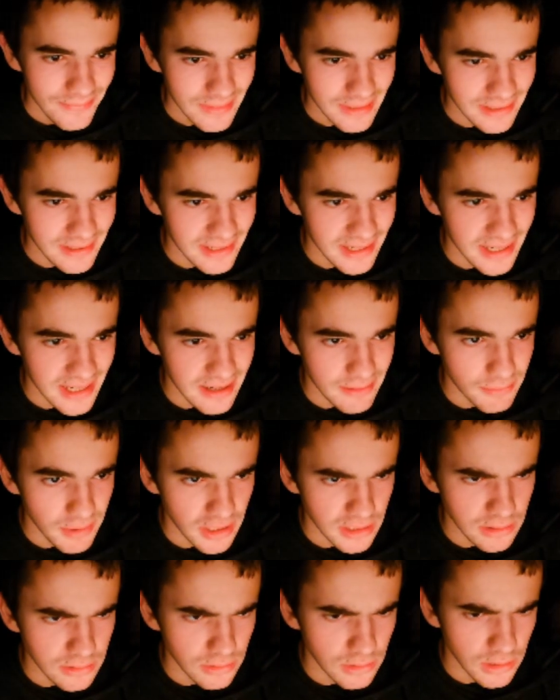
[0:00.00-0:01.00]
Yeah, my
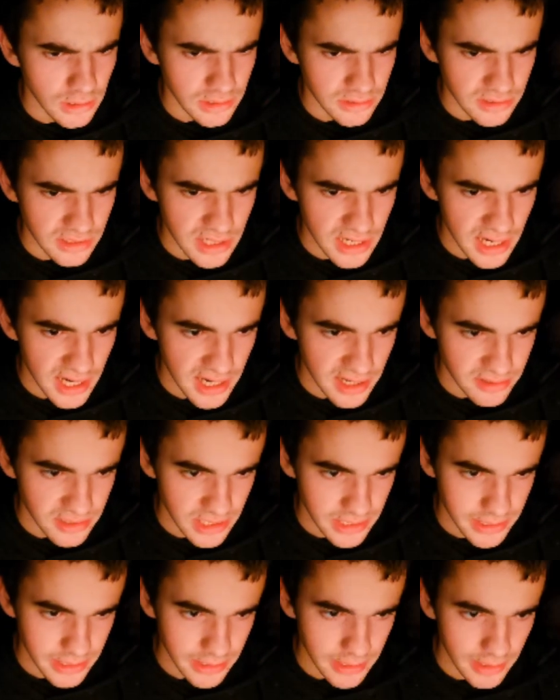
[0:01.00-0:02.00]
god, yeah,
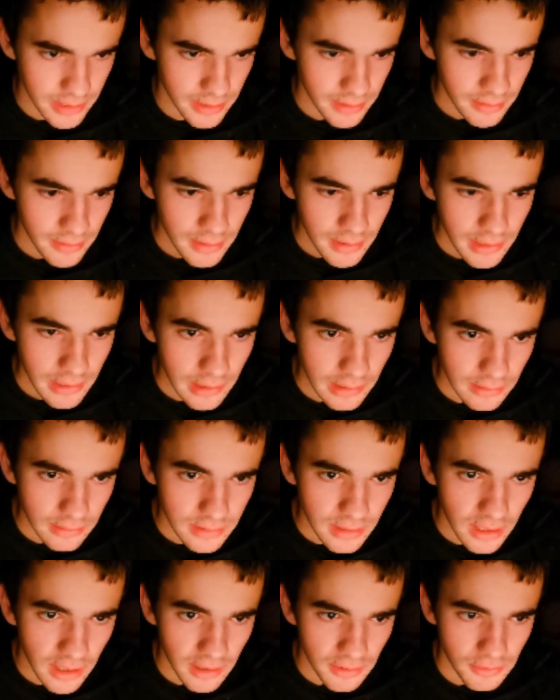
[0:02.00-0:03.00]
Jessica and
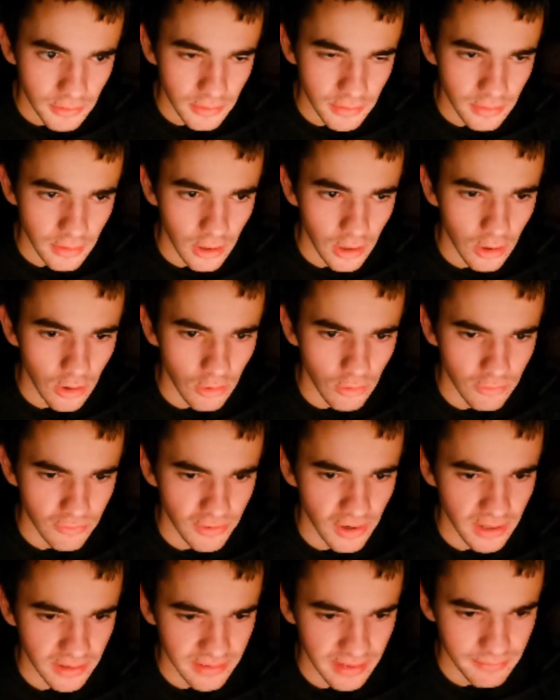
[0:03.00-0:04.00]
Kanon. Oh,
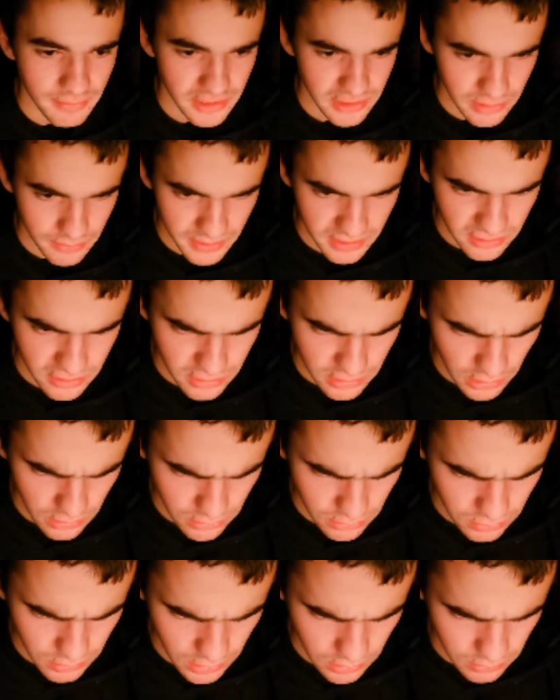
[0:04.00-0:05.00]
fuck, that must have been so
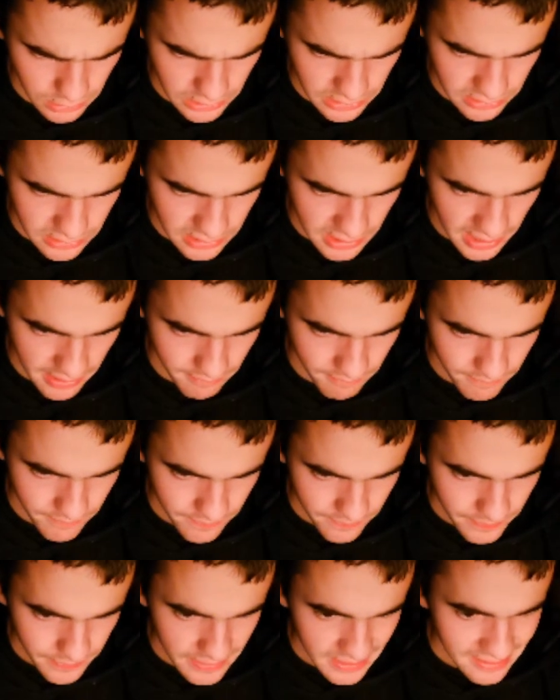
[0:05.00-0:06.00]
cruel. And,
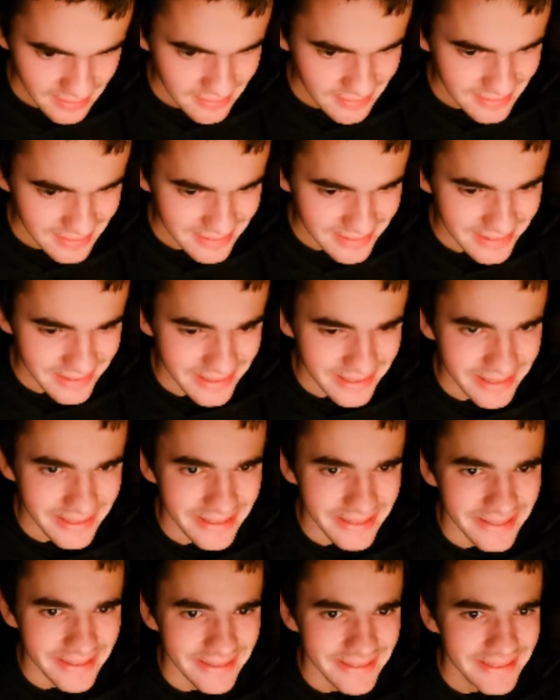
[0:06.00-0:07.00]

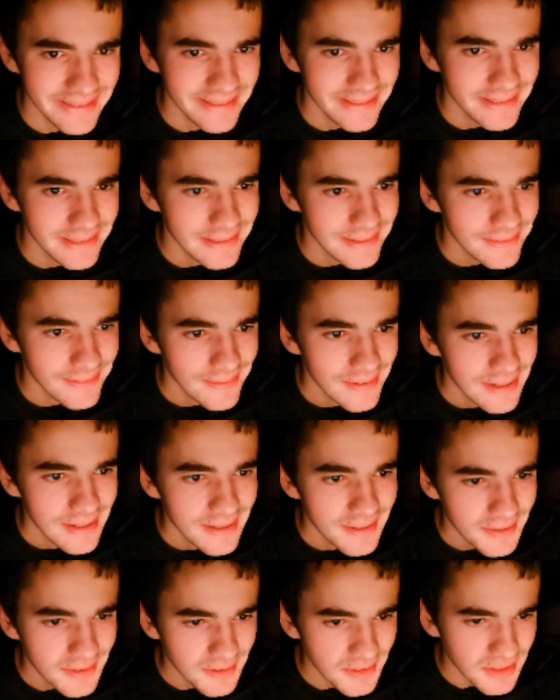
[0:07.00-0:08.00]
yeah.
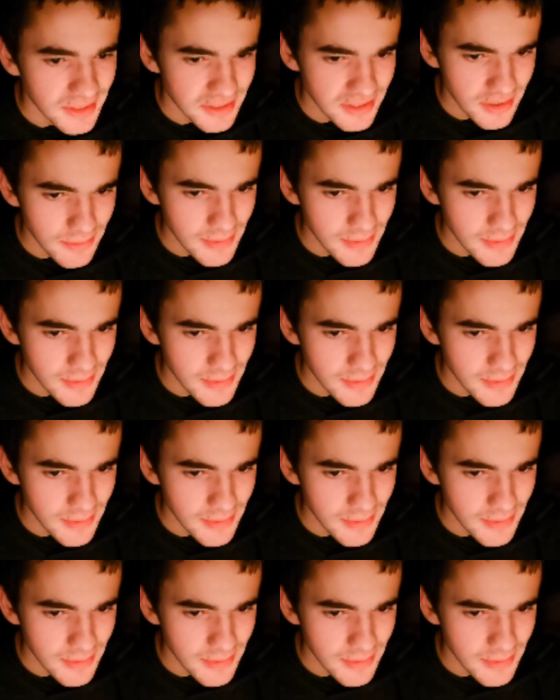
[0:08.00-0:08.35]
God, there's so